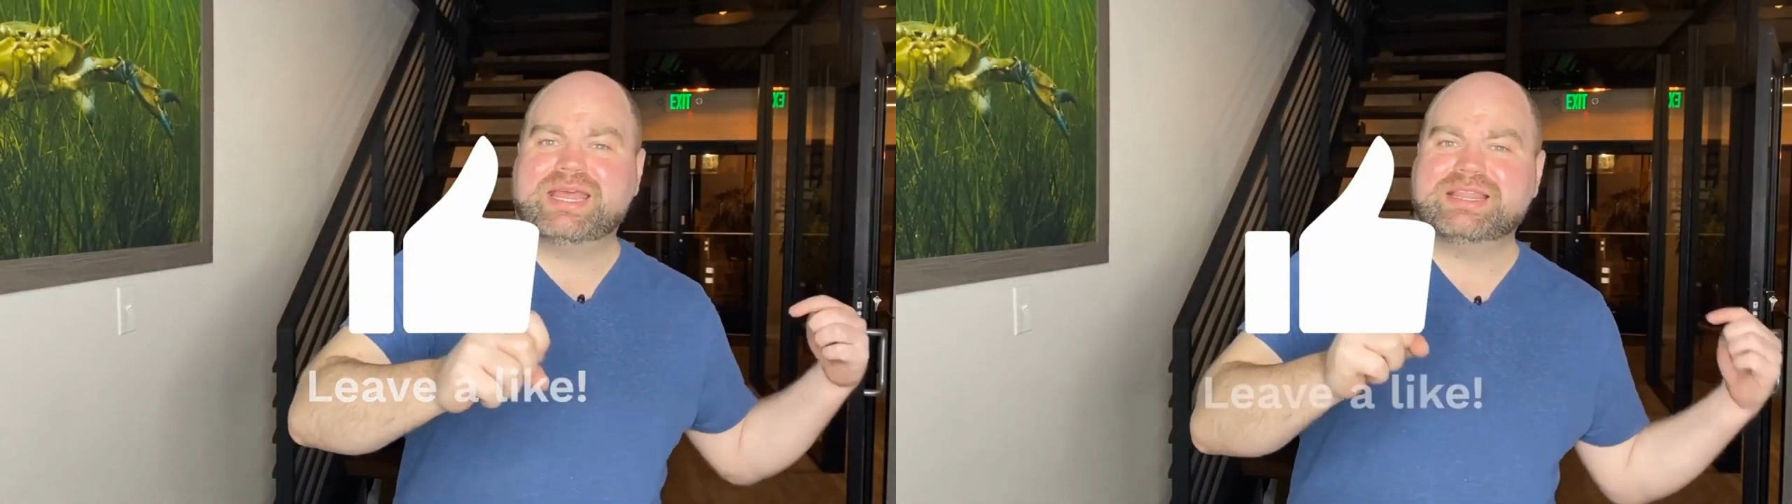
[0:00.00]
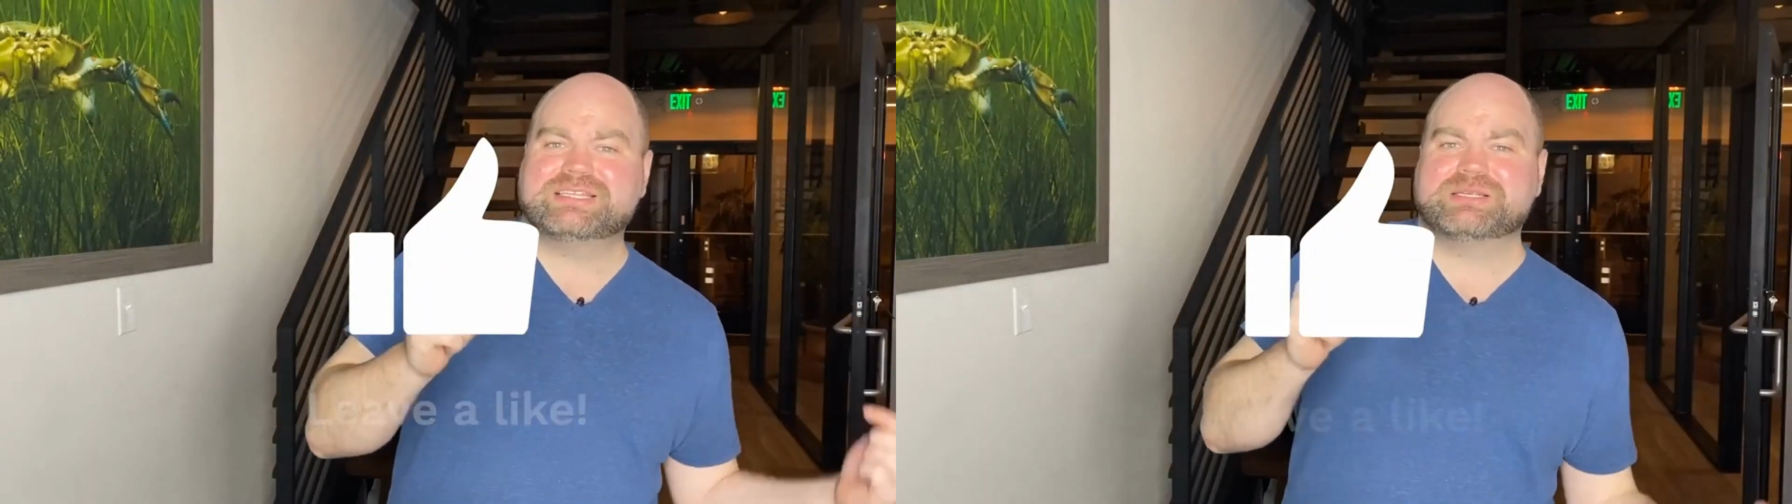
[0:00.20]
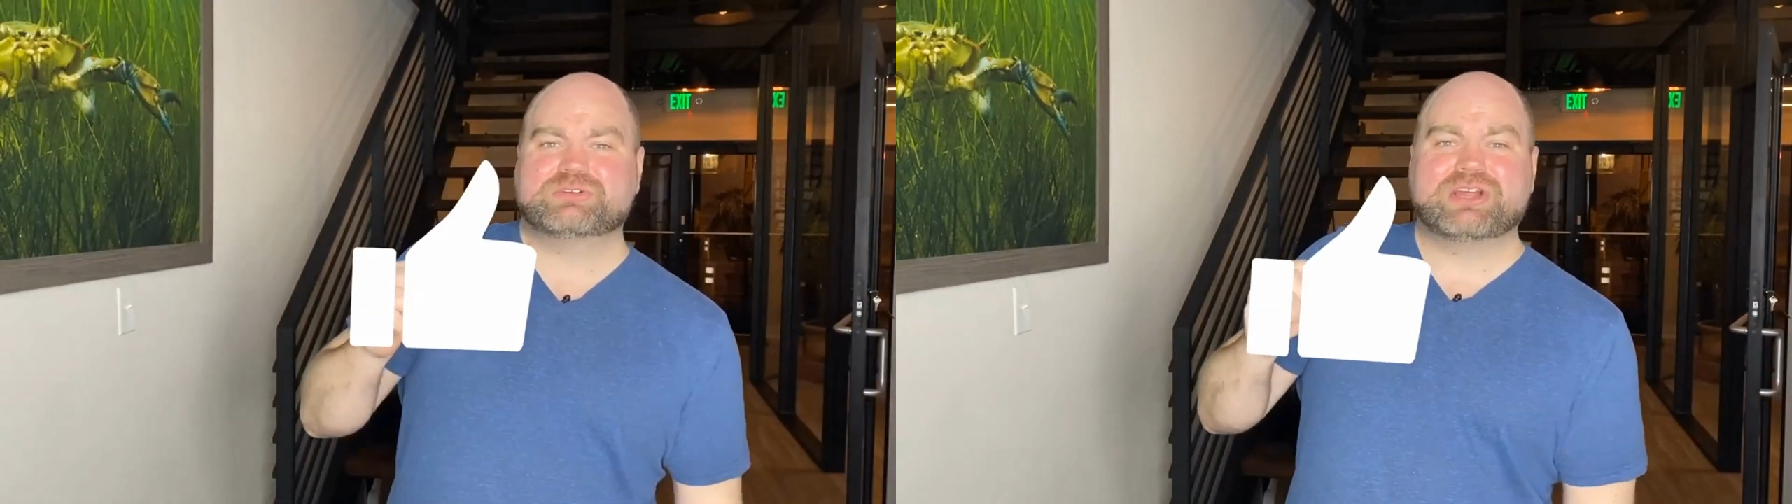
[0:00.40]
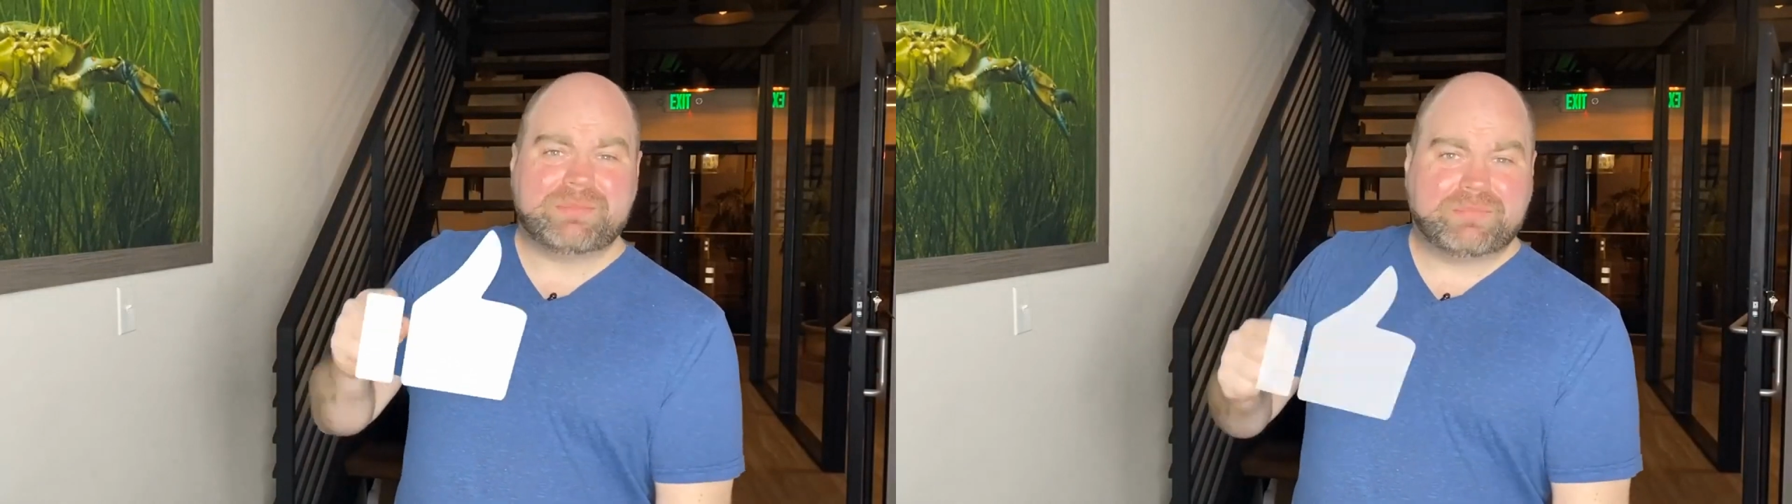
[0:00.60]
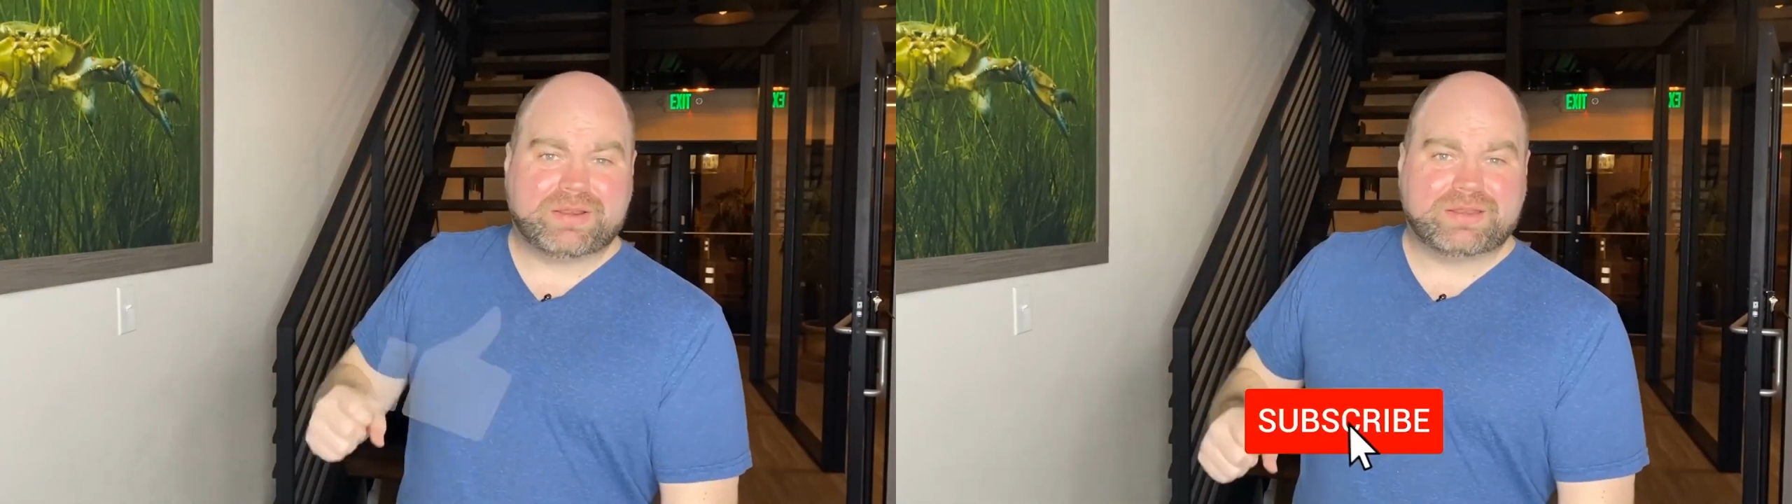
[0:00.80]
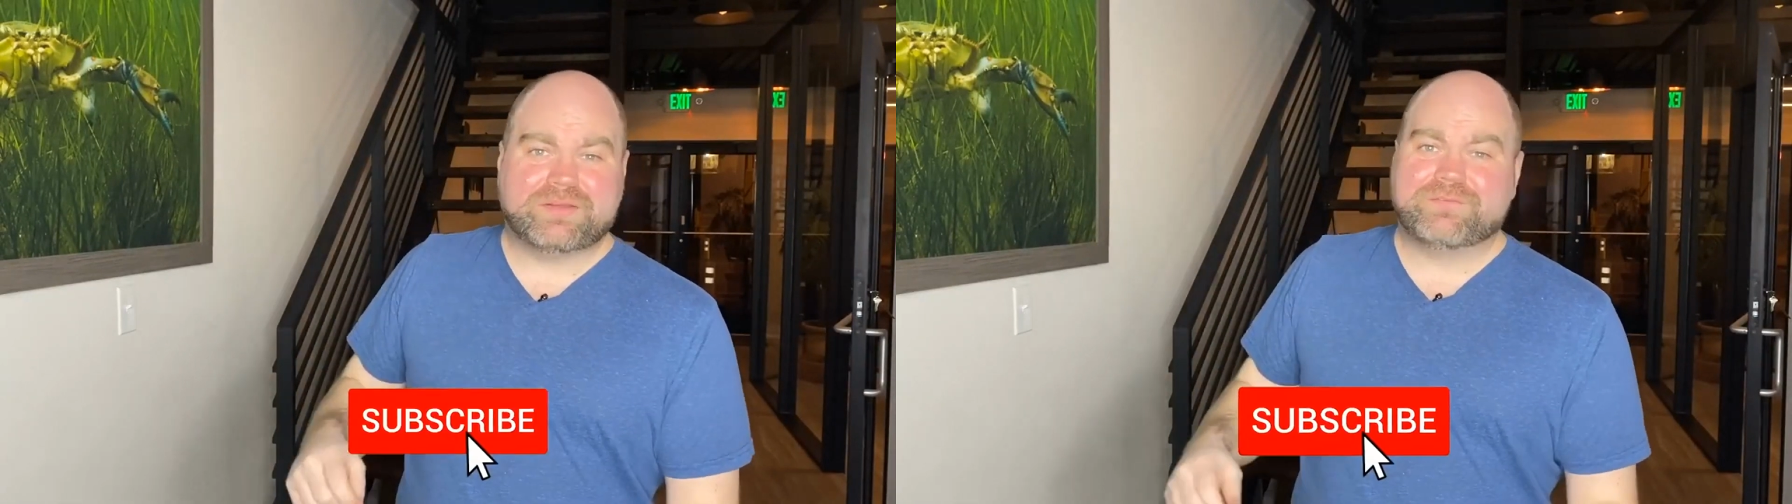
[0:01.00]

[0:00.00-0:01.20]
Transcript: and hit the subscribe button